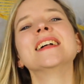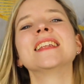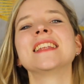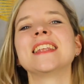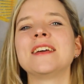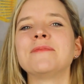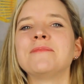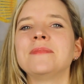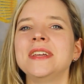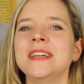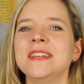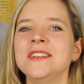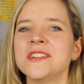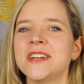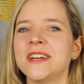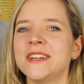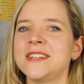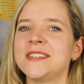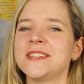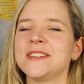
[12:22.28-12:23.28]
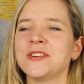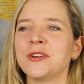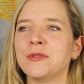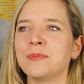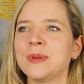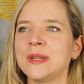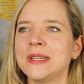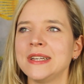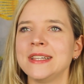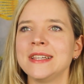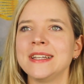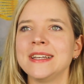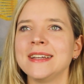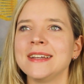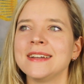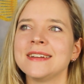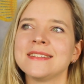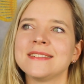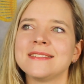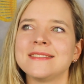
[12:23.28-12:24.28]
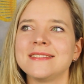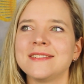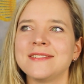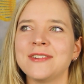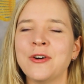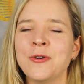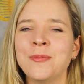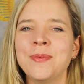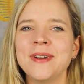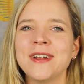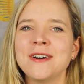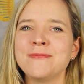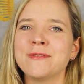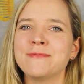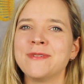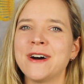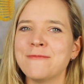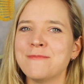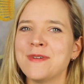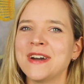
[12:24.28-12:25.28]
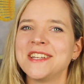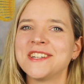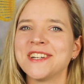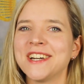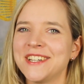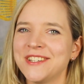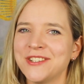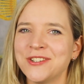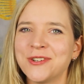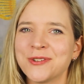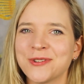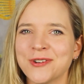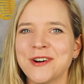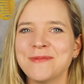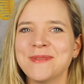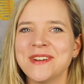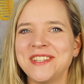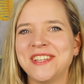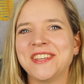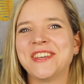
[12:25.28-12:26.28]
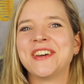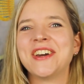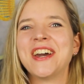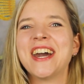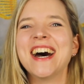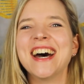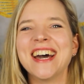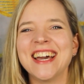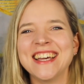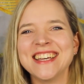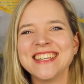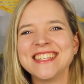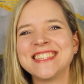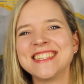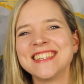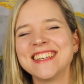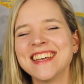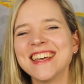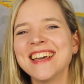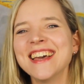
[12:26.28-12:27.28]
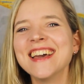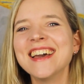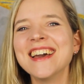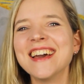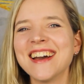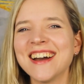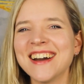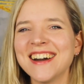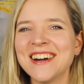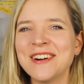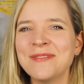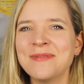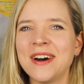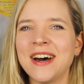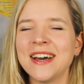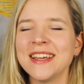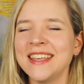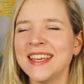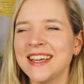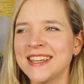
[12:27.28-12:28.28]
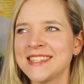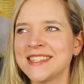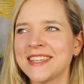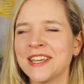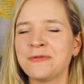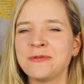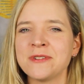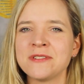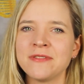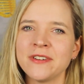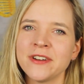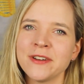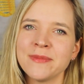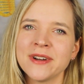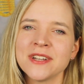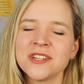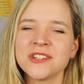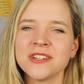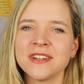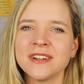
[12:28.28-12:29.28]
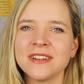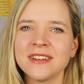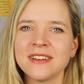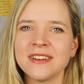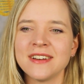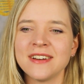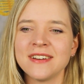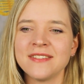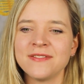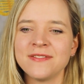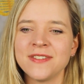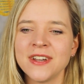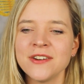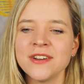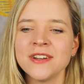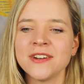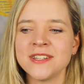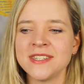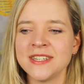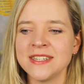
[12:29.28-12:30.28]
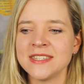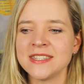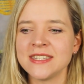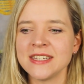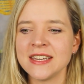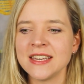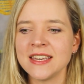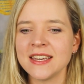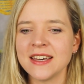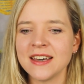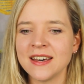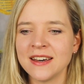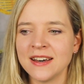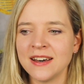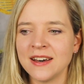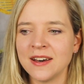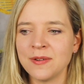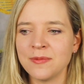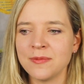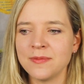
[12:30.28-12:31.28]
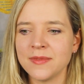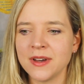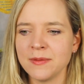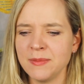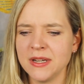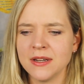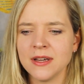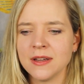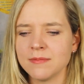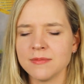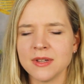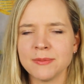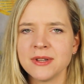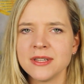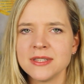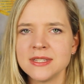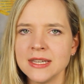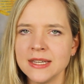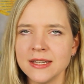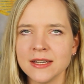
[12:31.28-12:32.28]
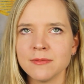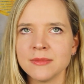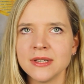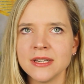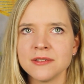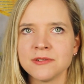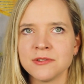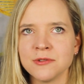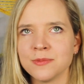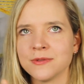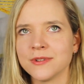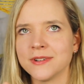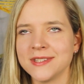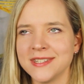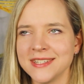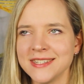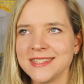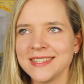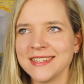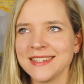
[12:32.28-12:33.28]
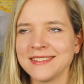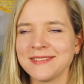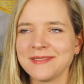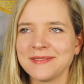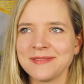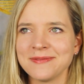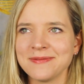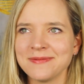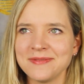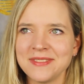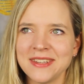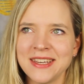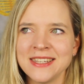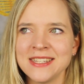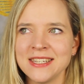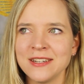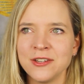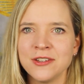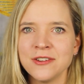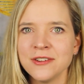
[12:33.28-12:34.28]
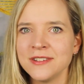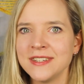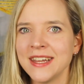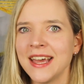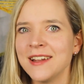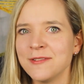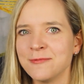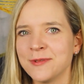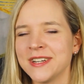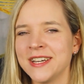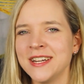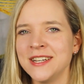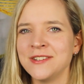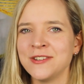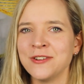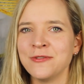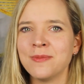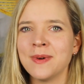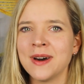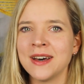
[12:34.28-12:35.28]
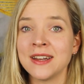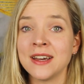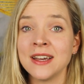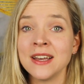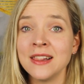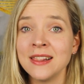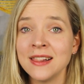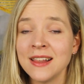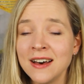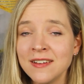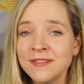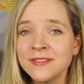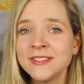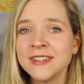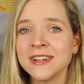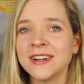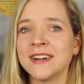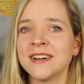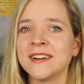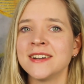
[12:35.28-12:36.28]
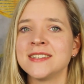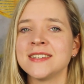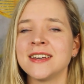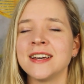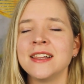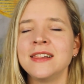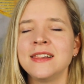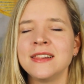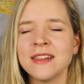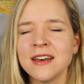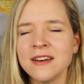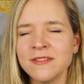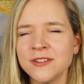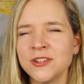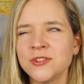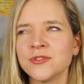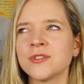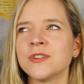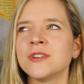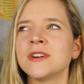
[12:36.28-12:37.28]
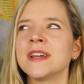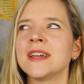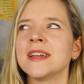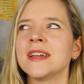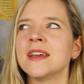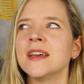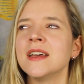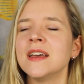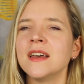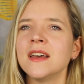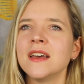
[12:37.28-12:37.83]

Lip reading: Let me just completely open up about my childhood trauma to you guys. Yes, I was very artistic. I mean, I'm not saying I'm like super artistic as in good at what I do, but I loved art, I loved drawing,